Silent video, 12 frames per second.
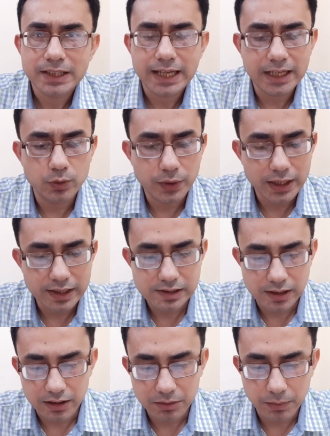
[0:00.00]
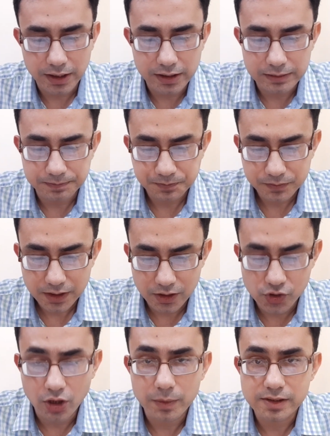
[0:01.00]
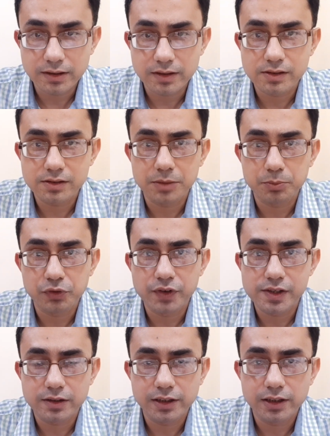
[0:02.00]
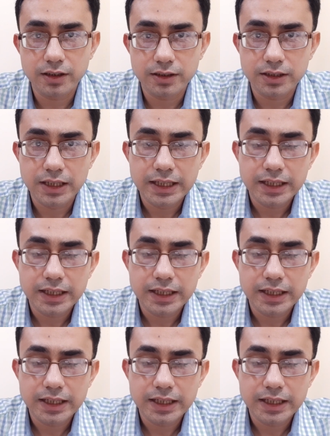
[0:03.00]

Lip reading: and when I started my job as an assistant professor at